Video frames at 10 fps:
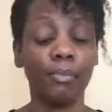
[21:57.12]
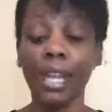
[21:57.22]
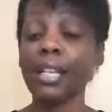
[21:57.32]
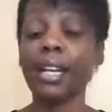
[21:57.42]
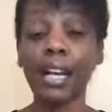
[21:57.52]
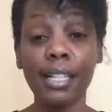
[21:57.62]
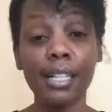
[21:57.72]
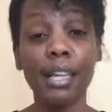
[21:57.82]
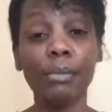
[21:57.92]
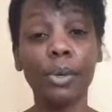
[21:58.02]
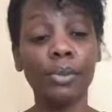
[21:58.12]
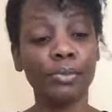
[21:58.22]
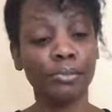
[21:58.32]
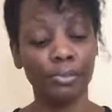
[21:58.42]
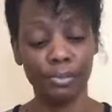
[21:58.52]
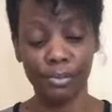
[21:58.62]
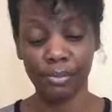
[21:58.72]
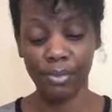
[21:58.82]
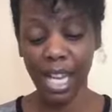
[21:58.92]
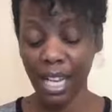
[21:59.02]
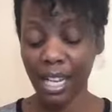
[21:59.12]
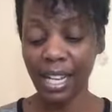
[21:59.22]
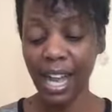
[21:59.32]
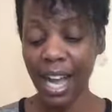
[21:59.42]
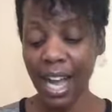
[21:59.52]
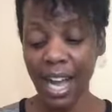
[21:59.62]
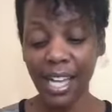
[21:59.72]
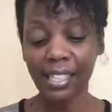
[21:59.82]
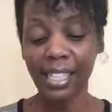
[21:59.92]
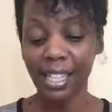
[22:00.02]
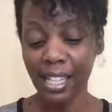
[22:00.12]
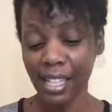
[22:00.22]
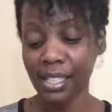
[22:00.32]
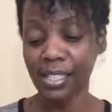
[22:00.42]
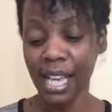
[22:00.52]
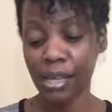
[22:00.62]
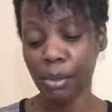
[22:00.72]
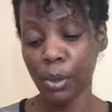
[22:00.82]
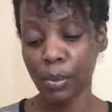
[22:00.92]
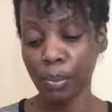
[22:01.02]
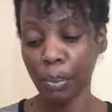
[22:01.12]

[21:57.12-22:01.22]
And God is able. God is able.